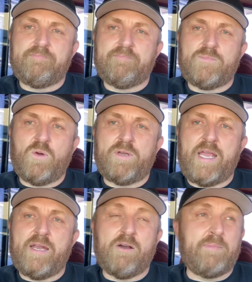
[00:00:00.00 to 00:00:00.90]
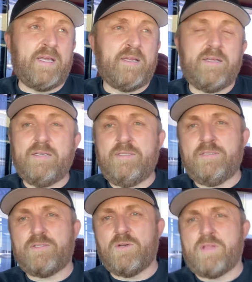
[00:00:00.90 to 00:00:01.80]
don't hate on me.
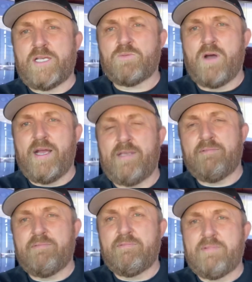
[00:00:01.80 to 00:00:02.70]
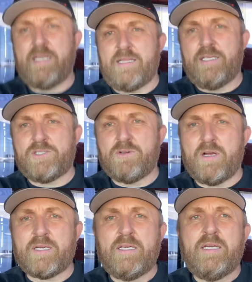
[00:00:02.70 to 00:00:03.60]
So that's why I did this
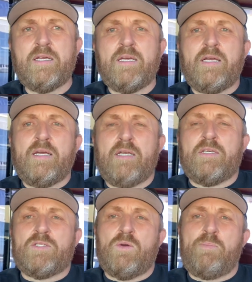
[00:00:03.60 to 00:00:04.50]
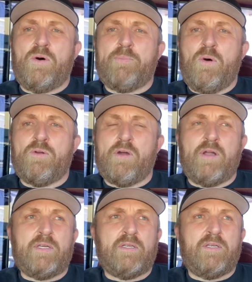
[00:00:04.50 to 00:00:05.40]
truck. So we pulled the motor out at